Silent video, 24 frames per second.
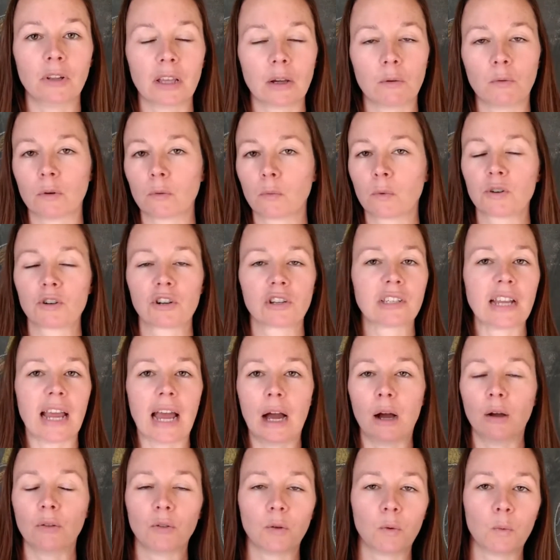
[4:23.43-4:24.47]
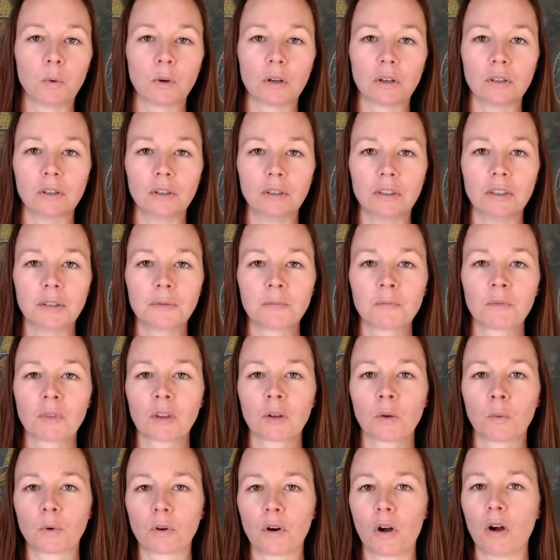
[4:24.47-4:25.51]
Like when we're just out in the world,
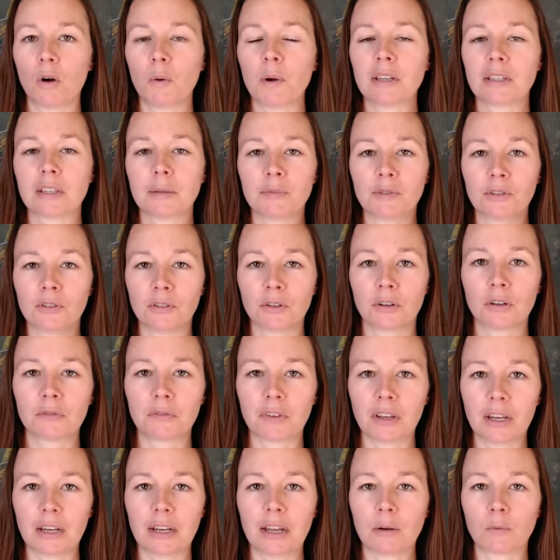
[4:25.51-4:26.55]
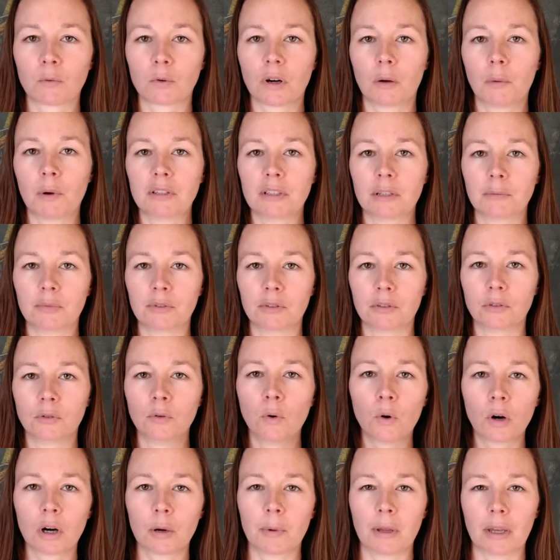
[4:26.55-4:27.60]
we're always observing and we're always
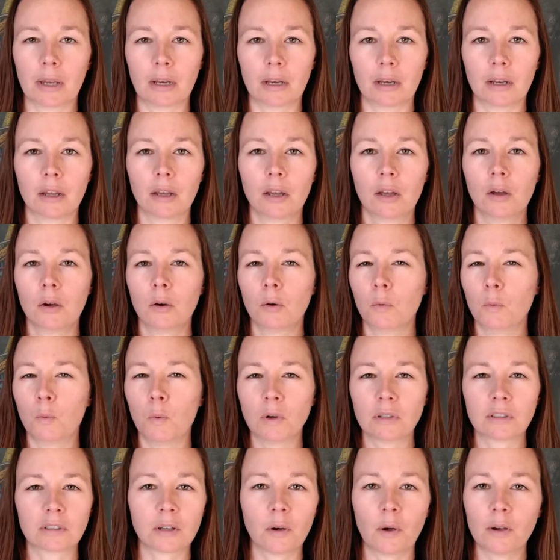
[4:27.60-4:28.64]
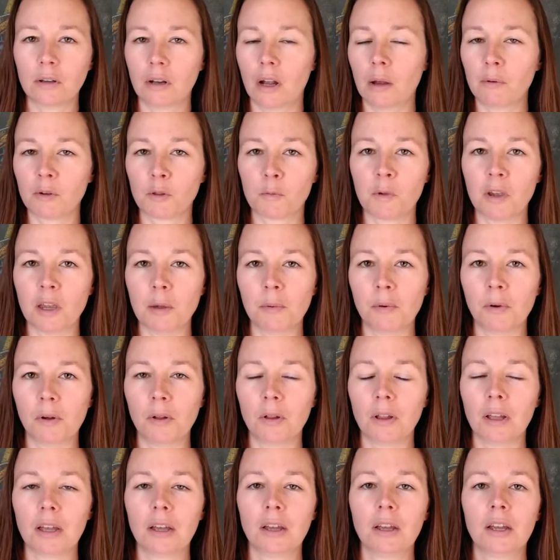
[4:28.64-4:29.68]
absorbing what's going on with
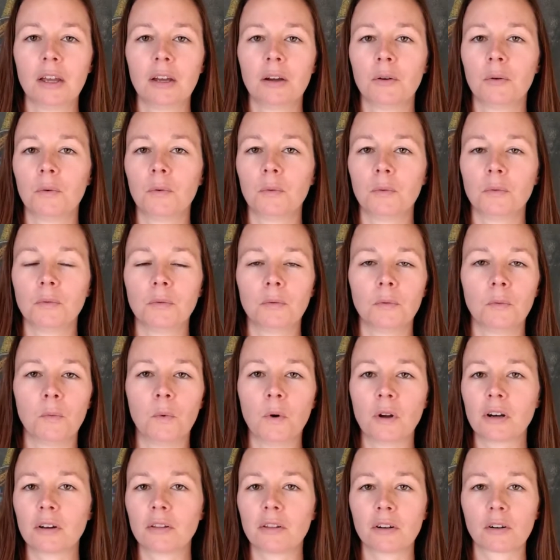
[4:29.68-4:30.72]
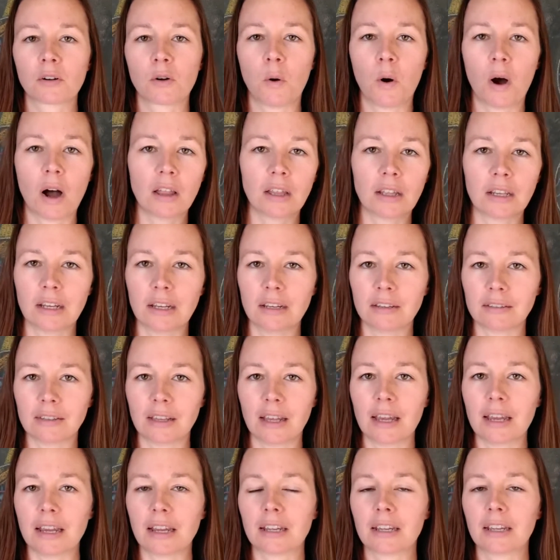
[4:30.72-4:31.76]
people. What are their qualities
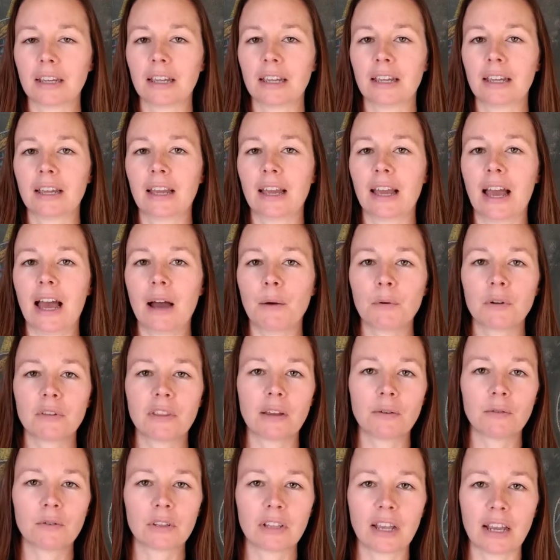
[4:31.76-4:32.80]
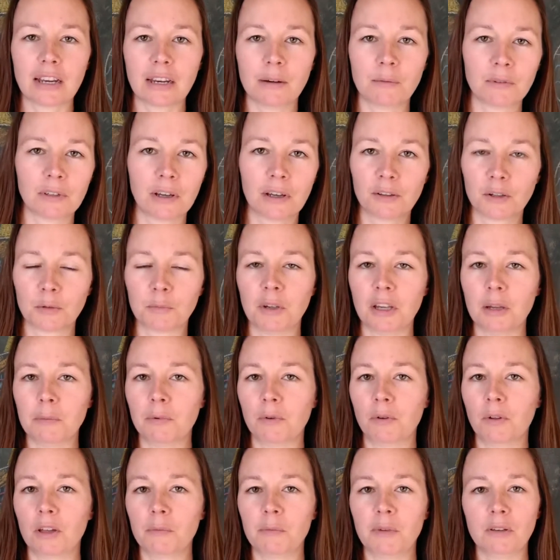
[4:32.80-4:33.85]
like? How are they relating with other
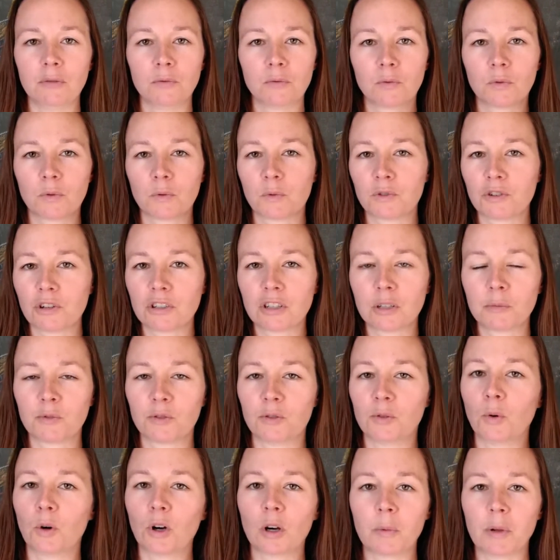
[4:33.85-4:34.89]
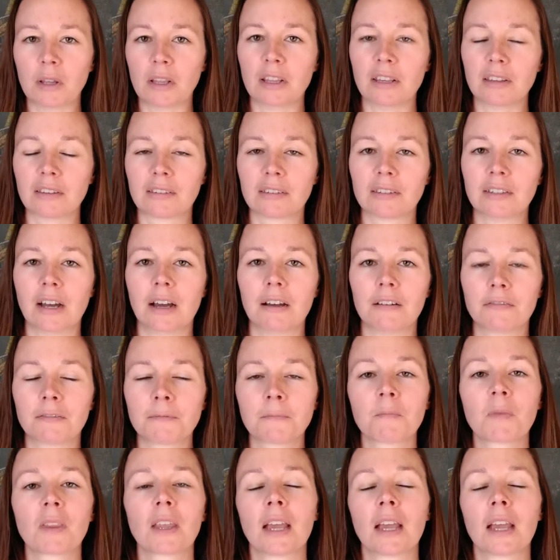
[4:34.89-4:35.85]
people? I mean, we're just absorbing this stuff.